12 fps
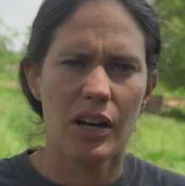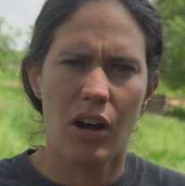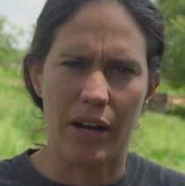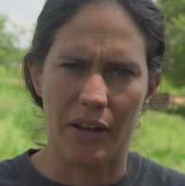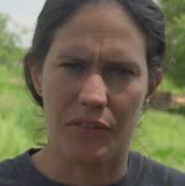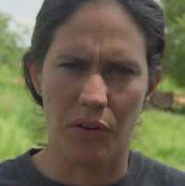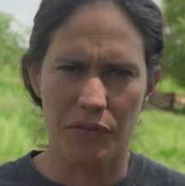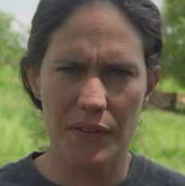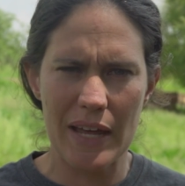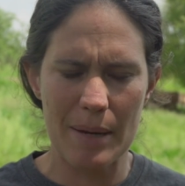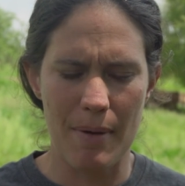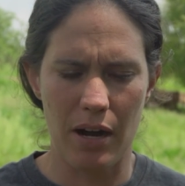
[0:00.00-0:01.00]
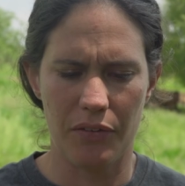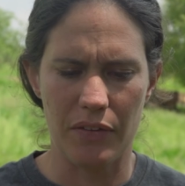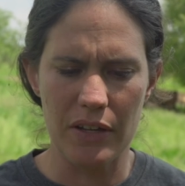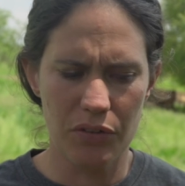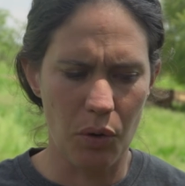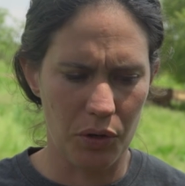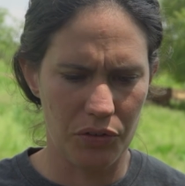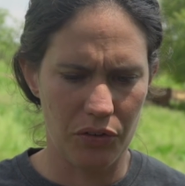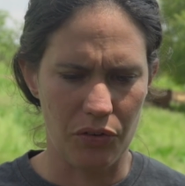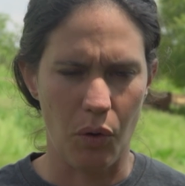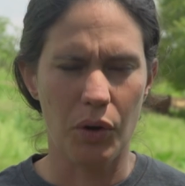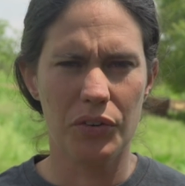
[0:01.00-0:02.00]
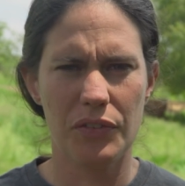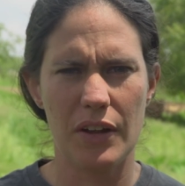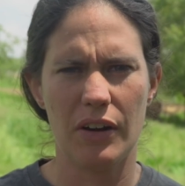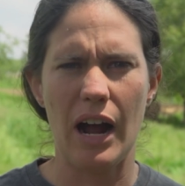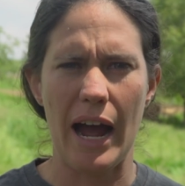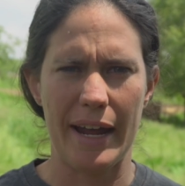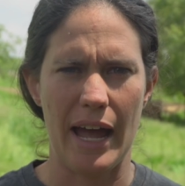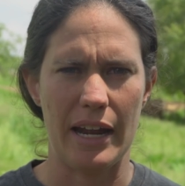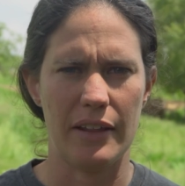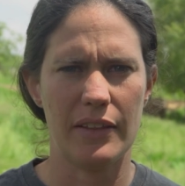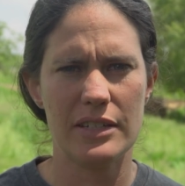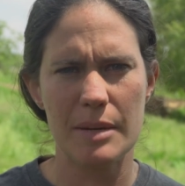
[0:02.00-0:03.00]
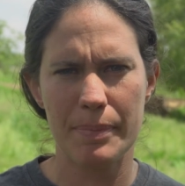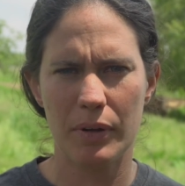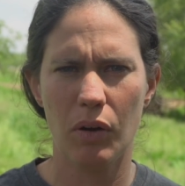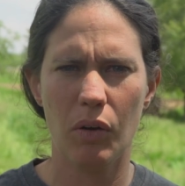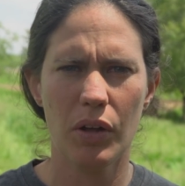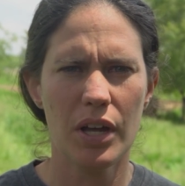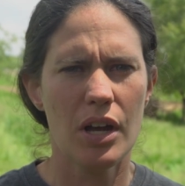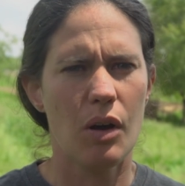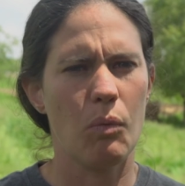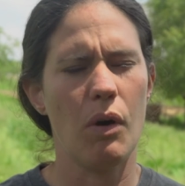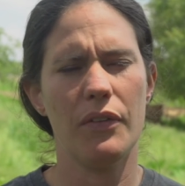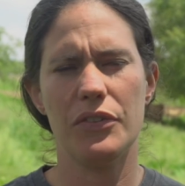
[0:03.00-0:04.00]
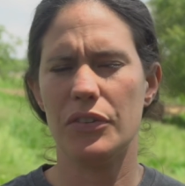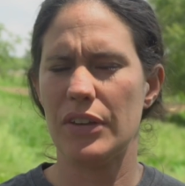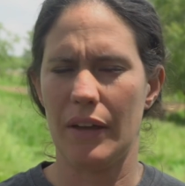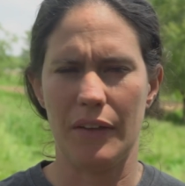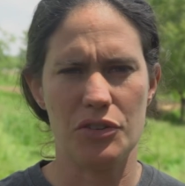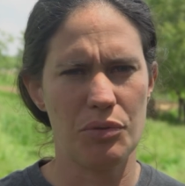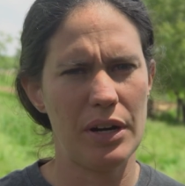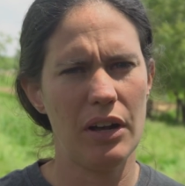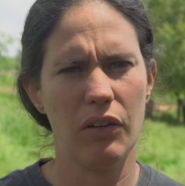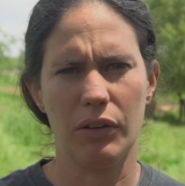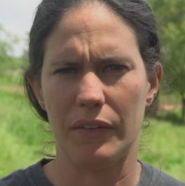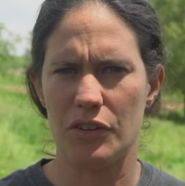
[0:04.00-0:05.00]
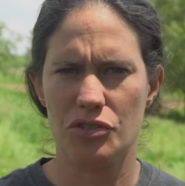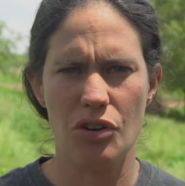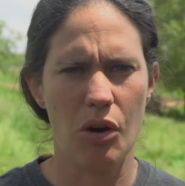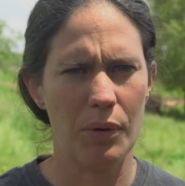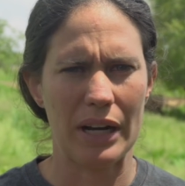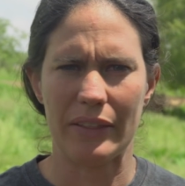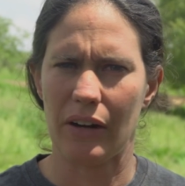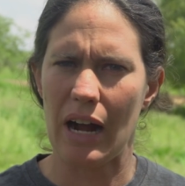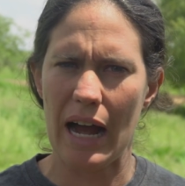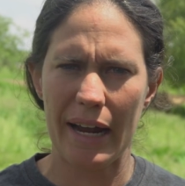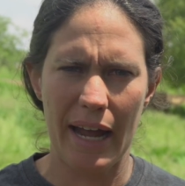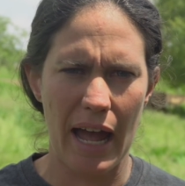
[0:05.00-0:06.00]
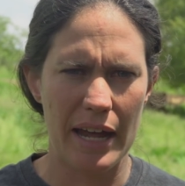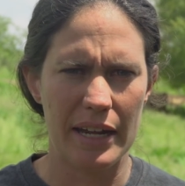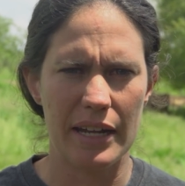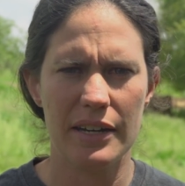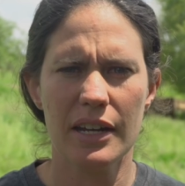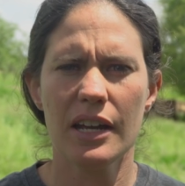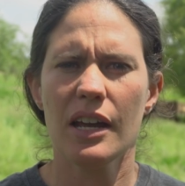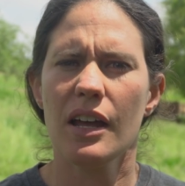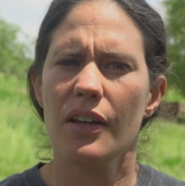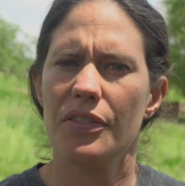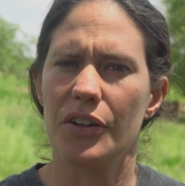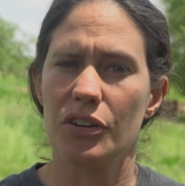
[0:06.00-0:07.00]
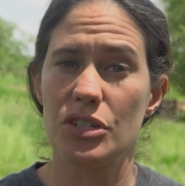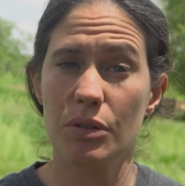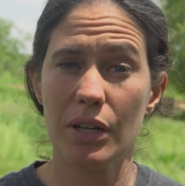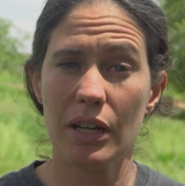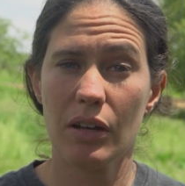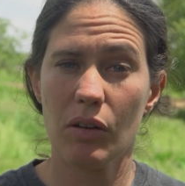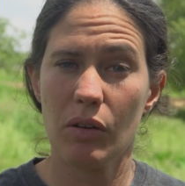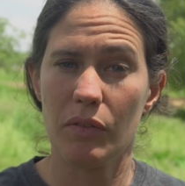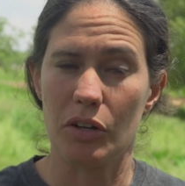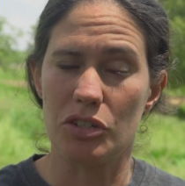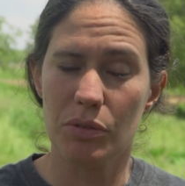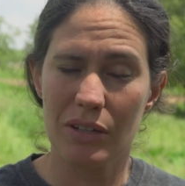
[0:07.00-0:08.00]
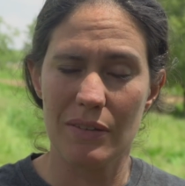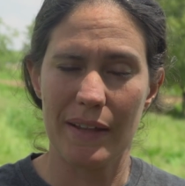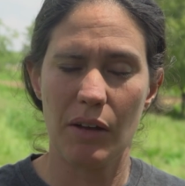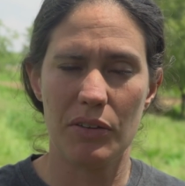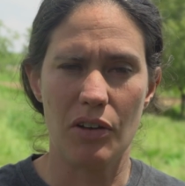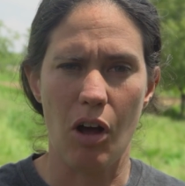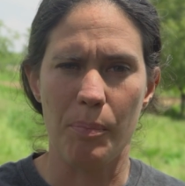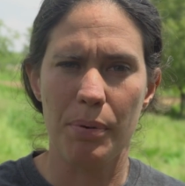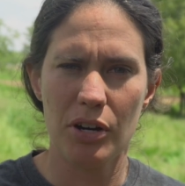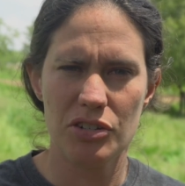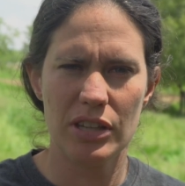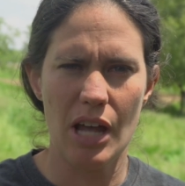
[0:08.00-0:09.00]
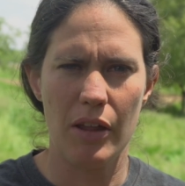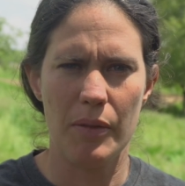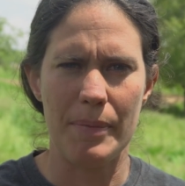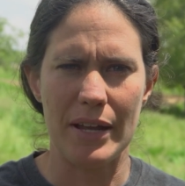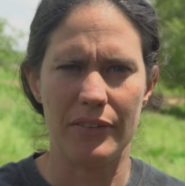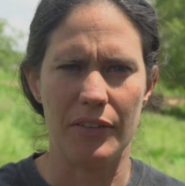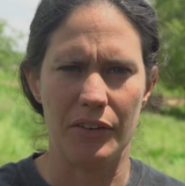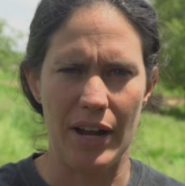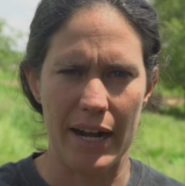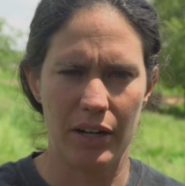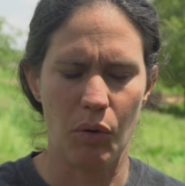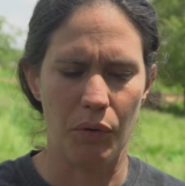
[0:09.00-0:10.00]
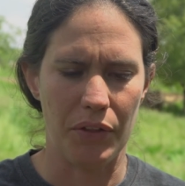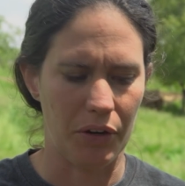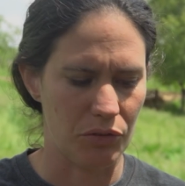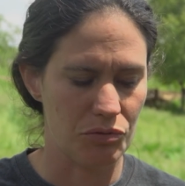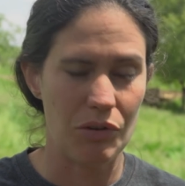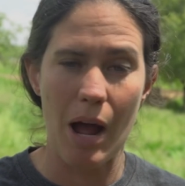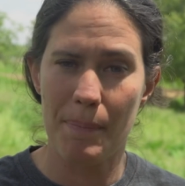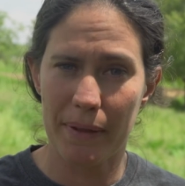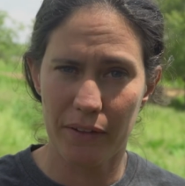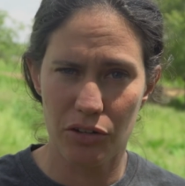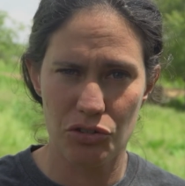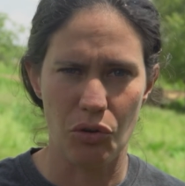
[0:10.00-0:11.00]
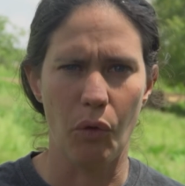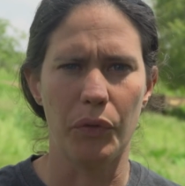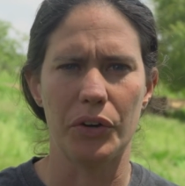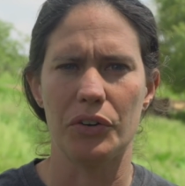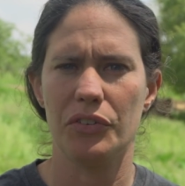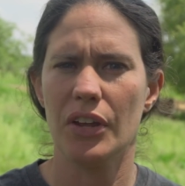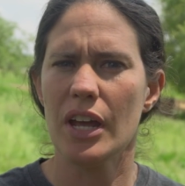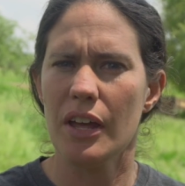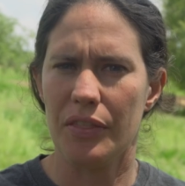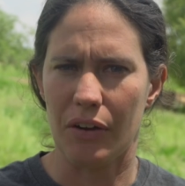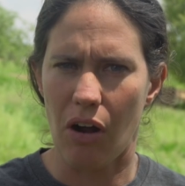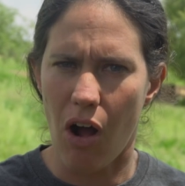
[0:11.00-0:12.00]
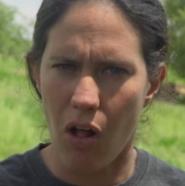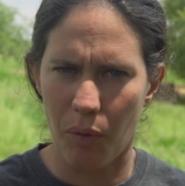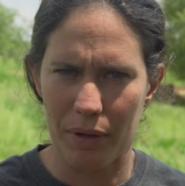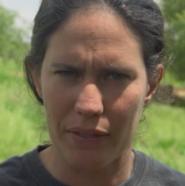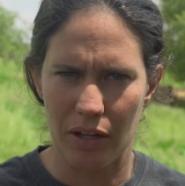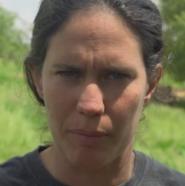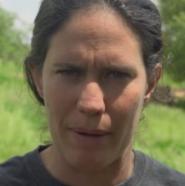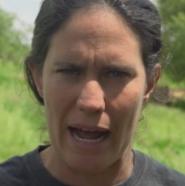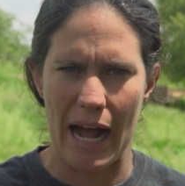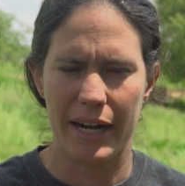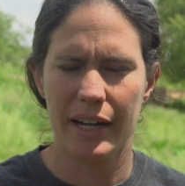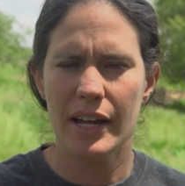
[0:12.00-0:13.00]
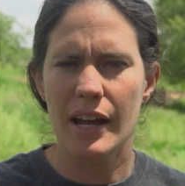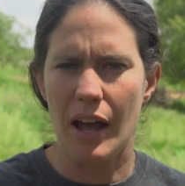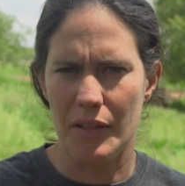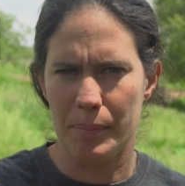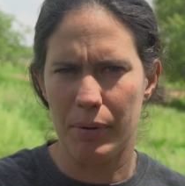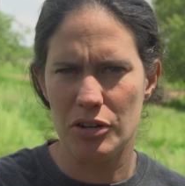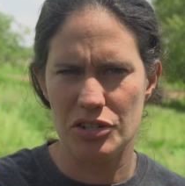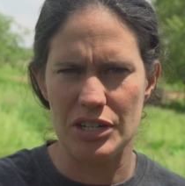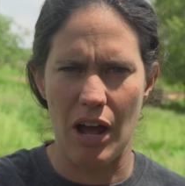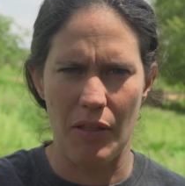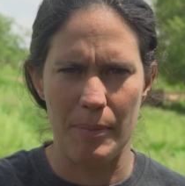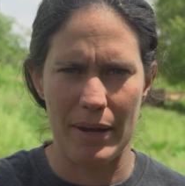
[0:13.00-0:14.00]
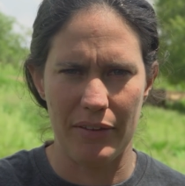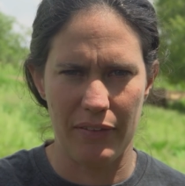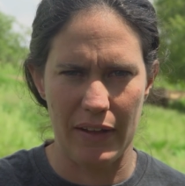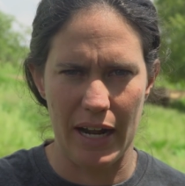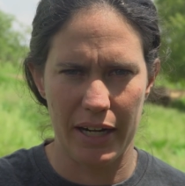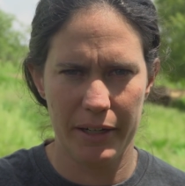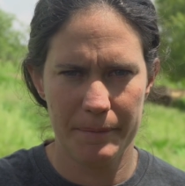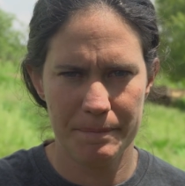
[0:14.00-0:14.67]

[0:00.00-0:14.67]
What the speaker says: Okay, so if you think about it, so these horses, so horses that are high-headed, the typical ones you see on the trail or in the show ring, they're high-headed, they're doing something that's called pushing down the base of their neck, or they're dropping their shoulders, they're hollowing their back, and they're pushing down the base of the neck.